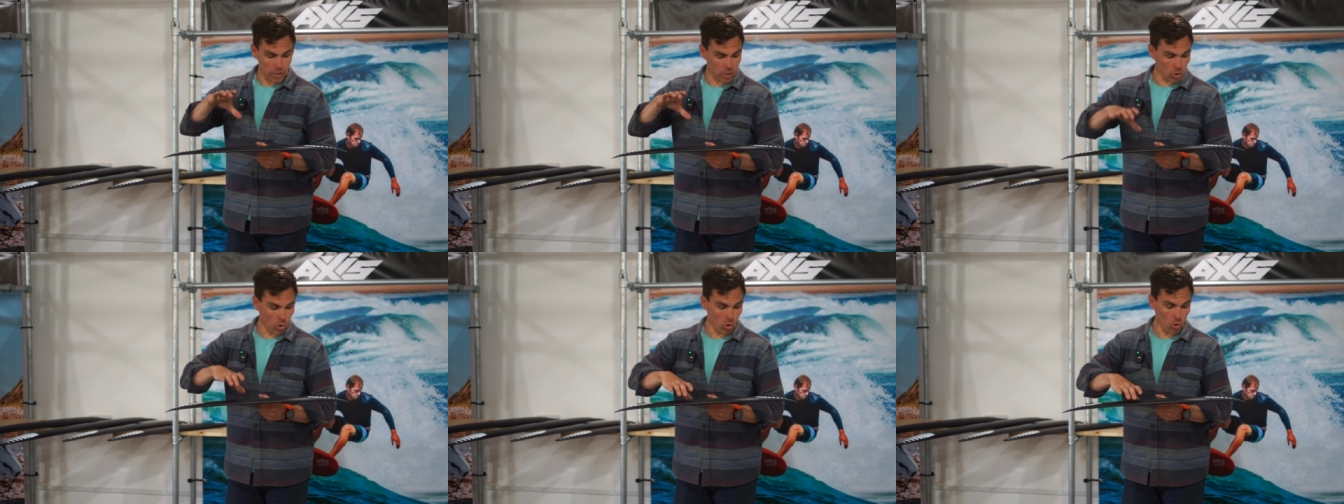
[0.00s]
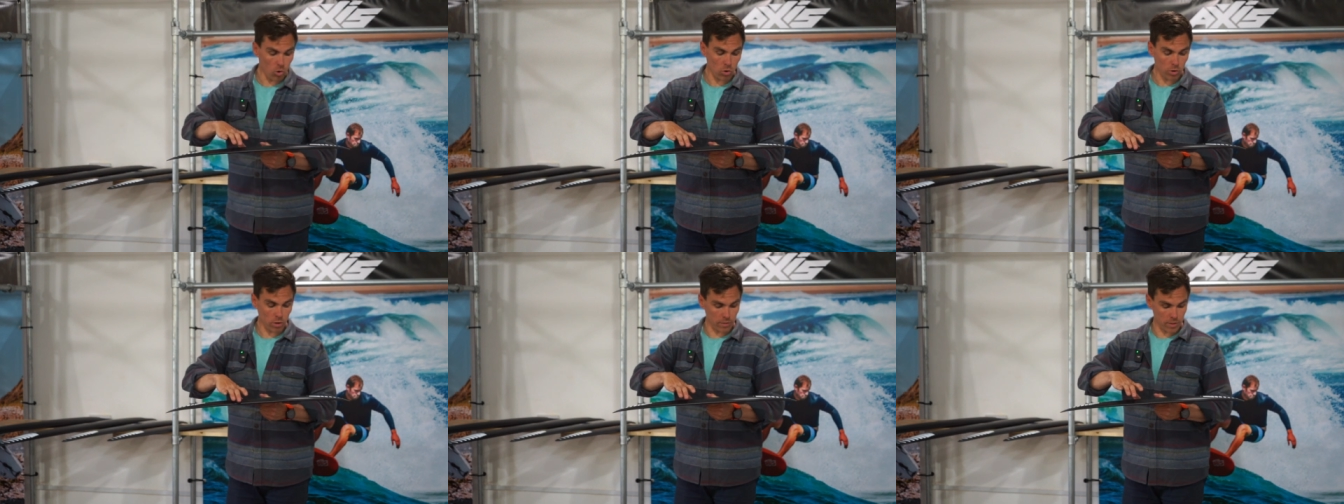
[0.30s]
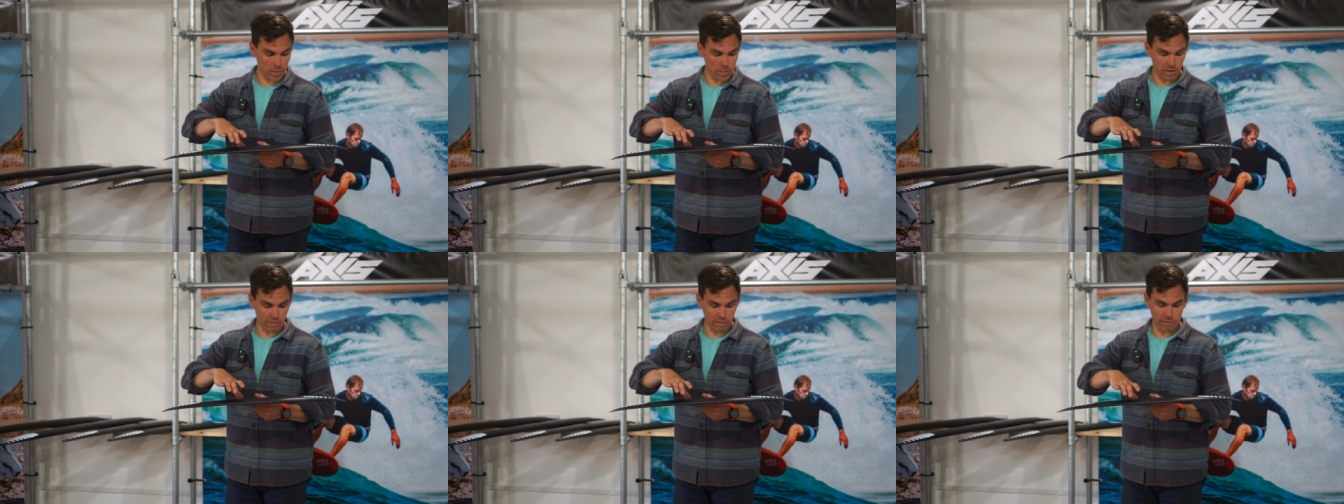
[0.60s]
the chord on
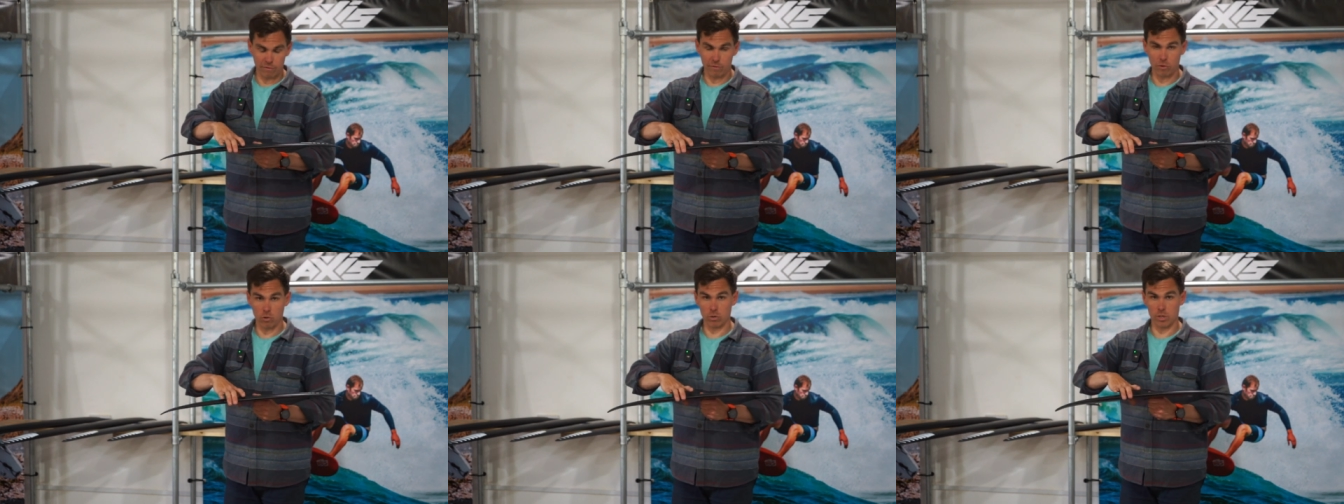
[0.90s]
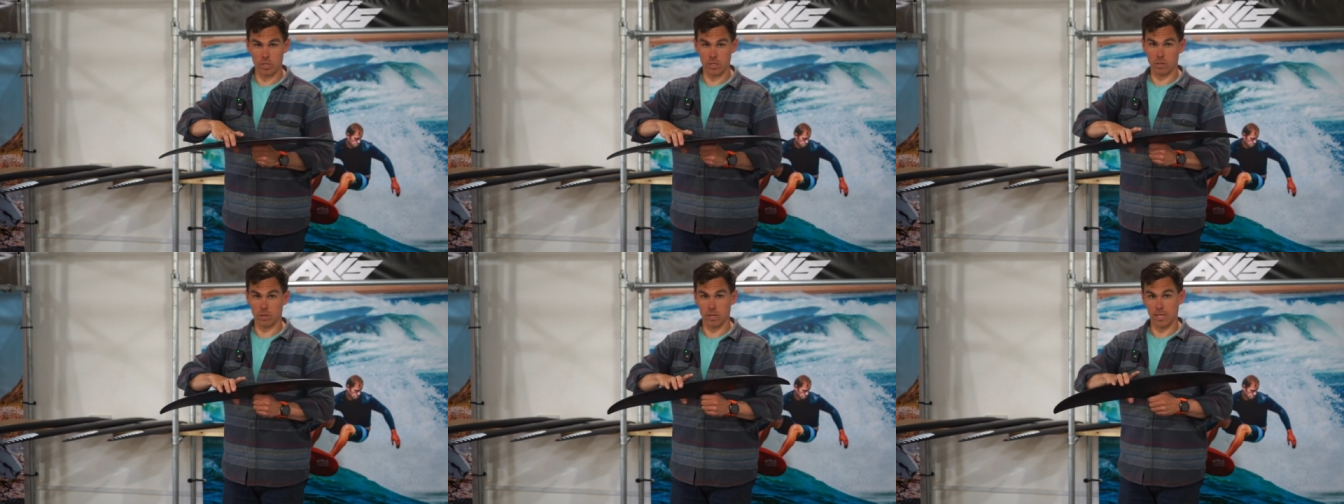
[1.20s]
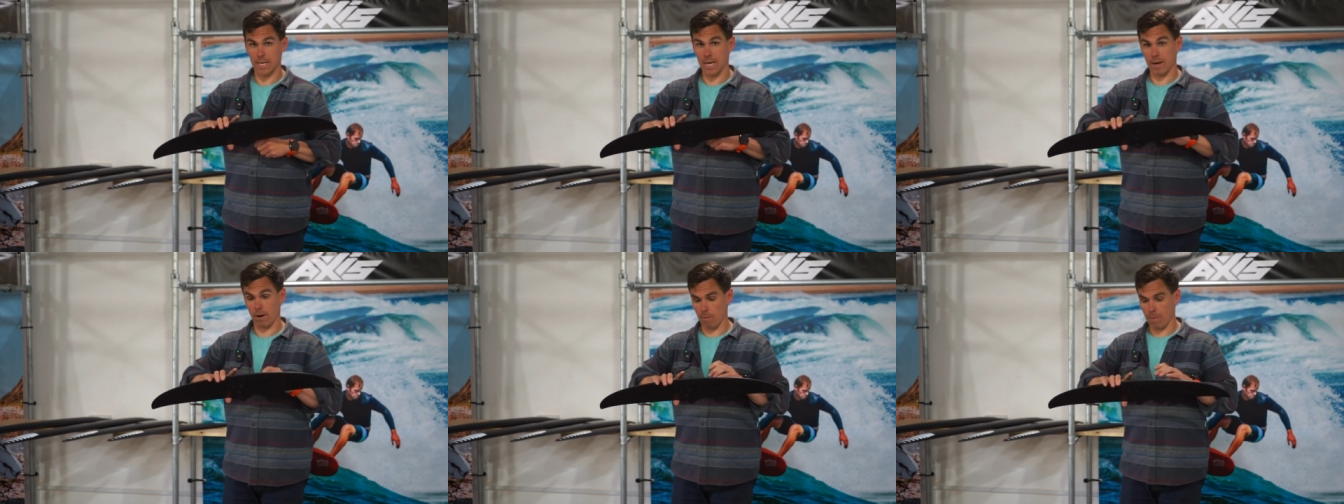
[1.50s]
the 740 is
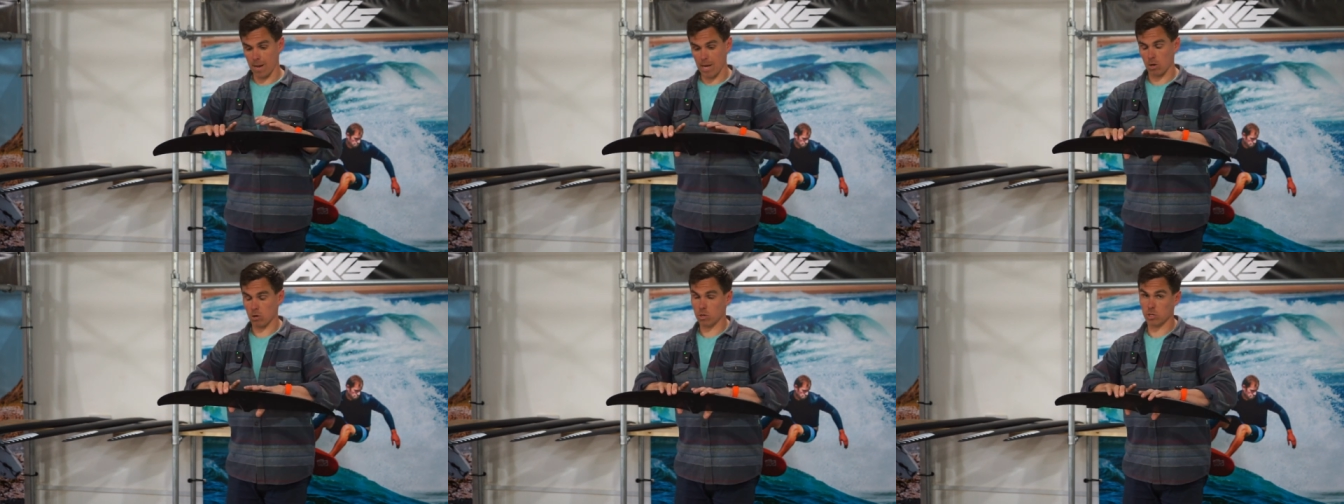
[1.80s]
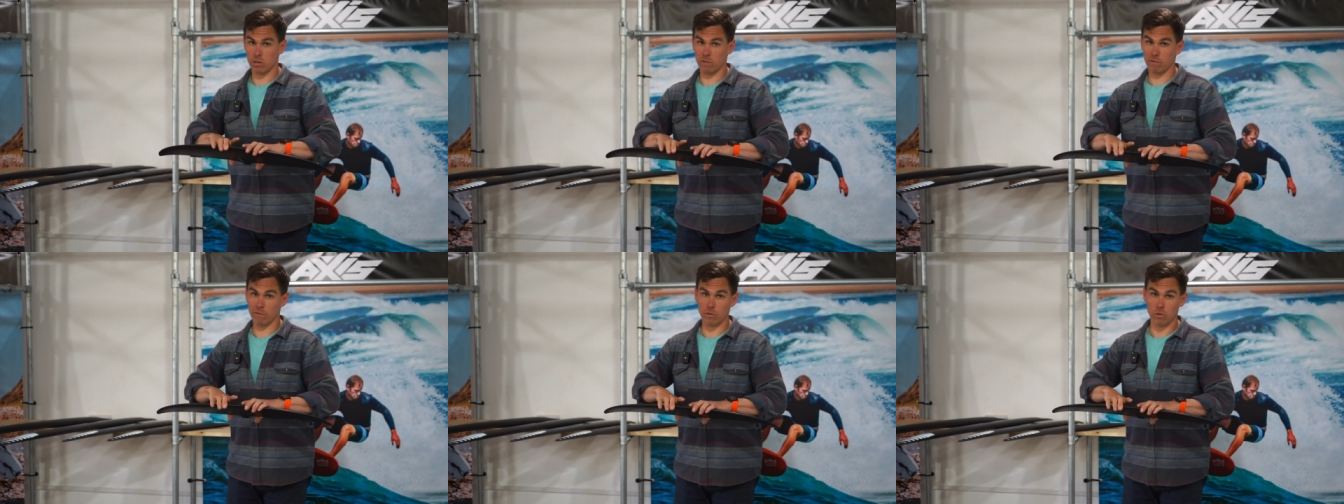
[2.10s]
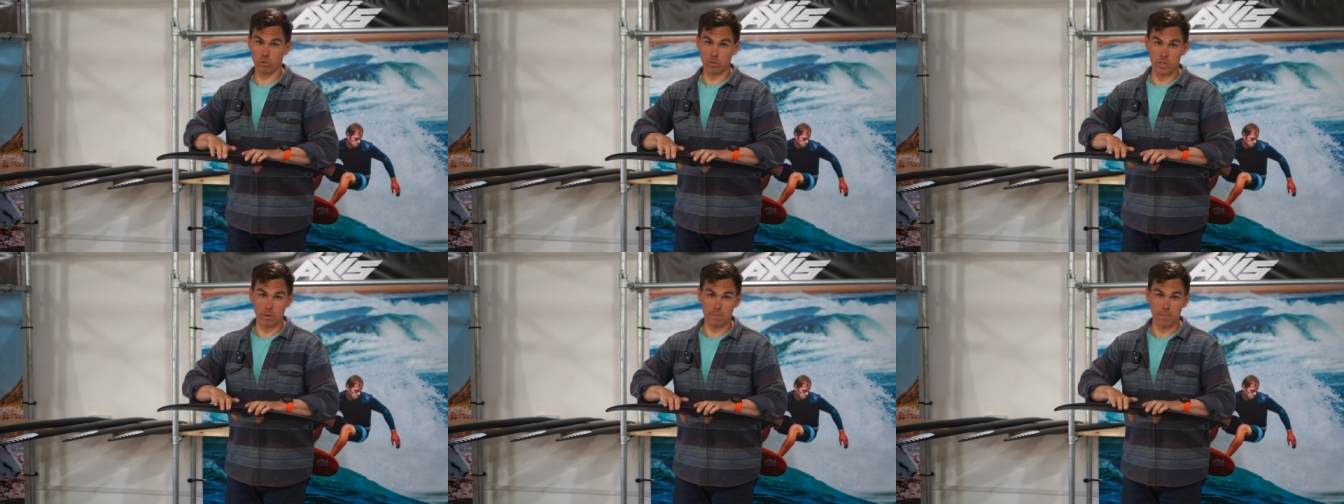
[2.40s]
only down at about
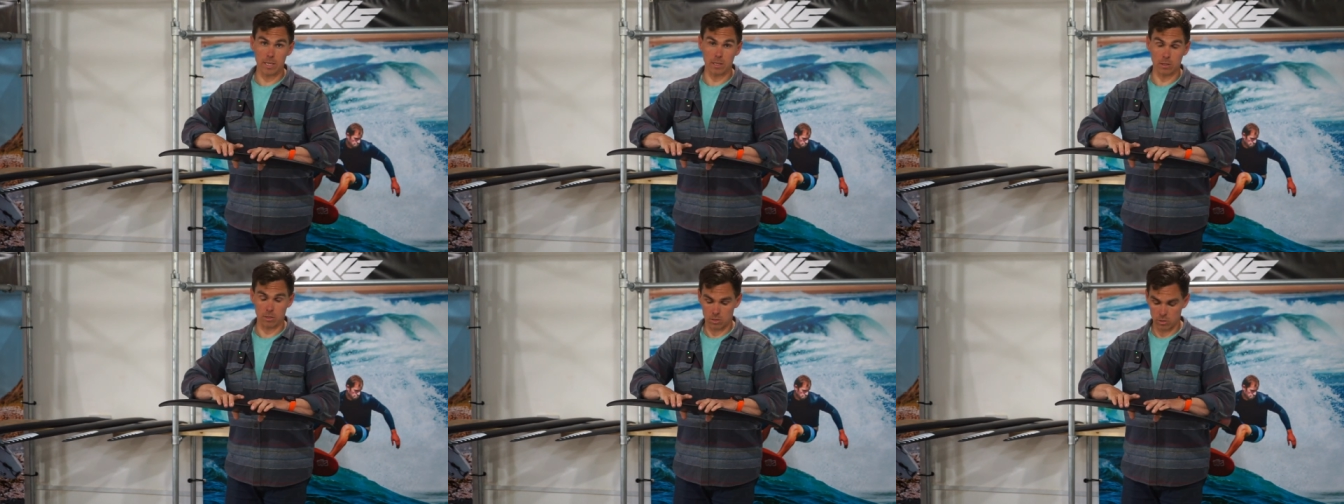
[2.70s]
140 mil,